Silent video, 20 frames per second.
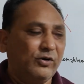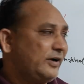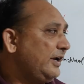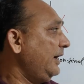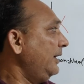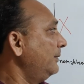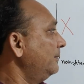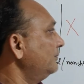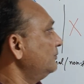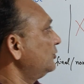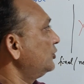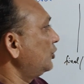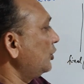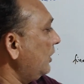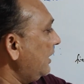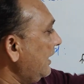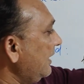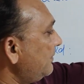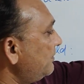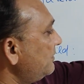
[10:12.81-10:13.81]
Okay,
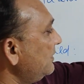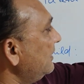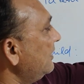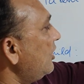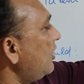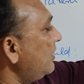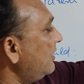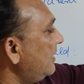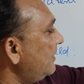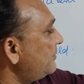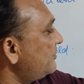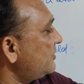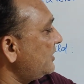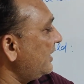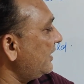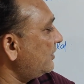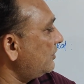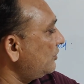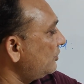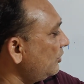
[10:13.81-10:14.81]
so
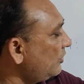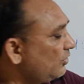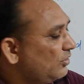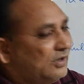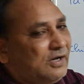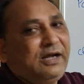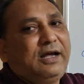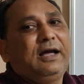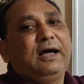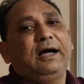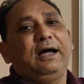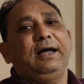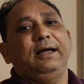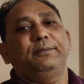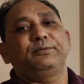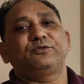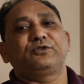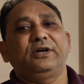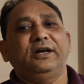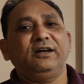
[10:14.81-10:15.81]
non-abstract to
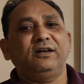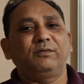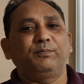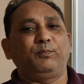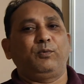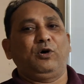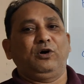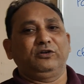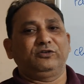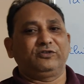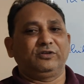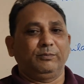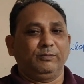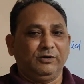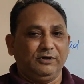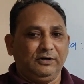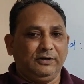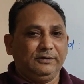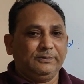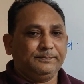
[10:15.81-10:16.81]
abstract
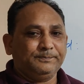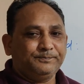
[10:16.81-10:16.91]
possible.